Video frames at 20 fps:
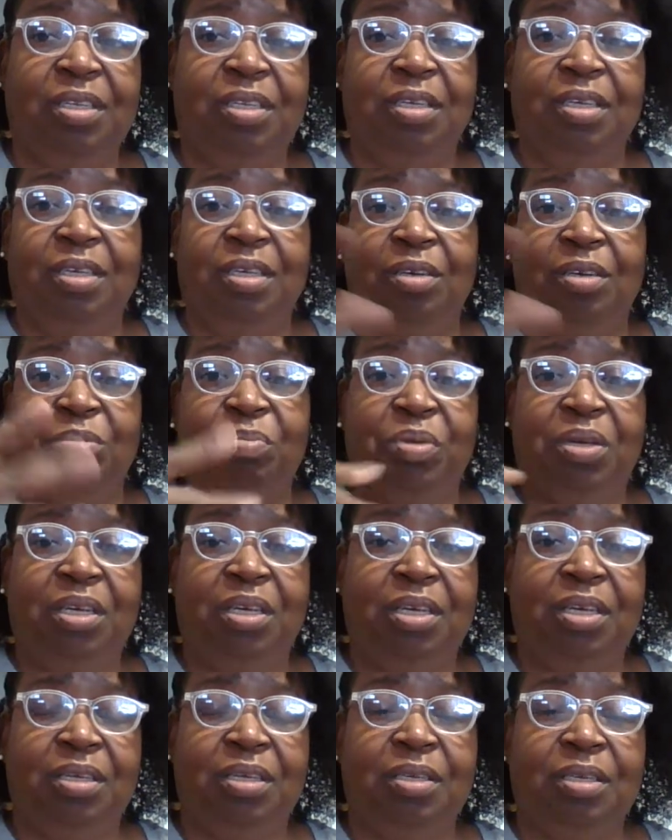It'll
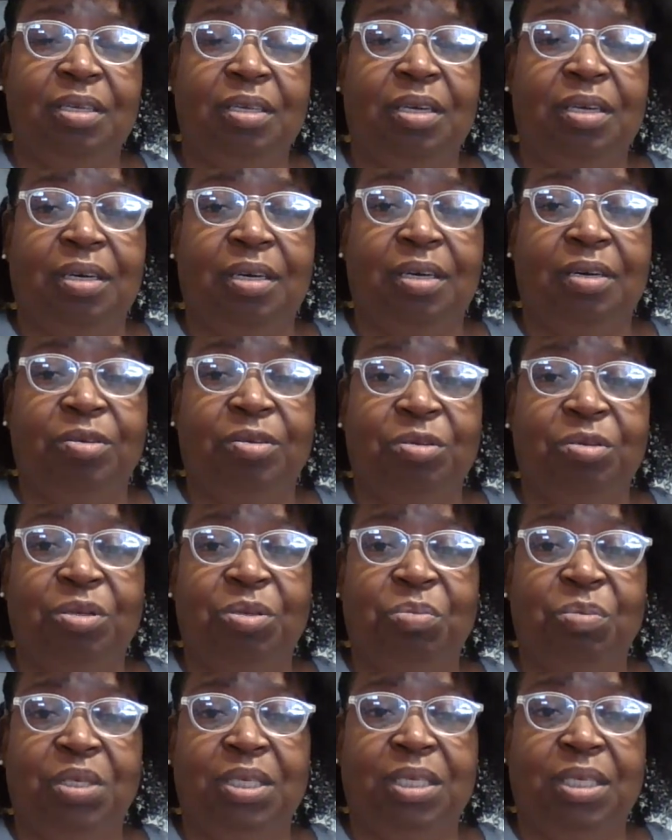be uh,
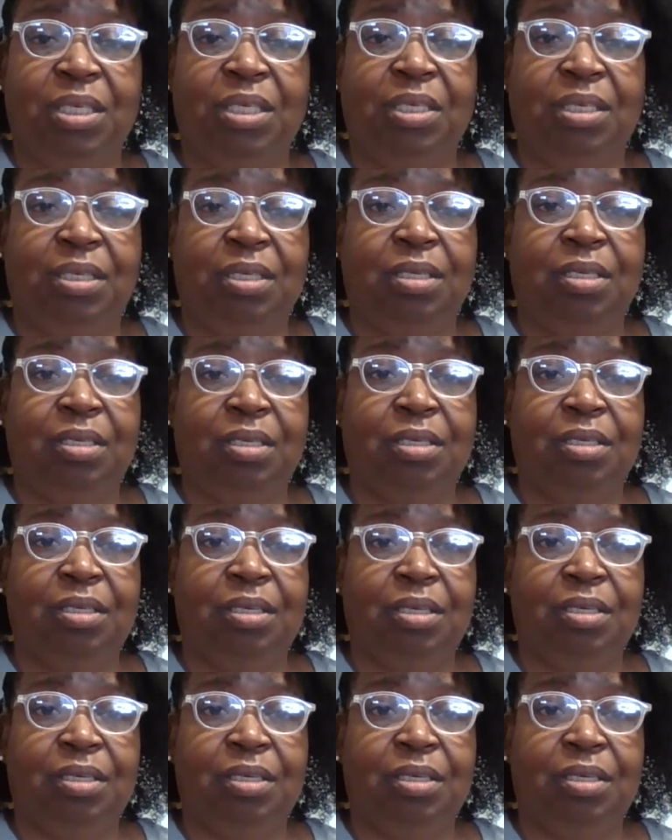Christmas season.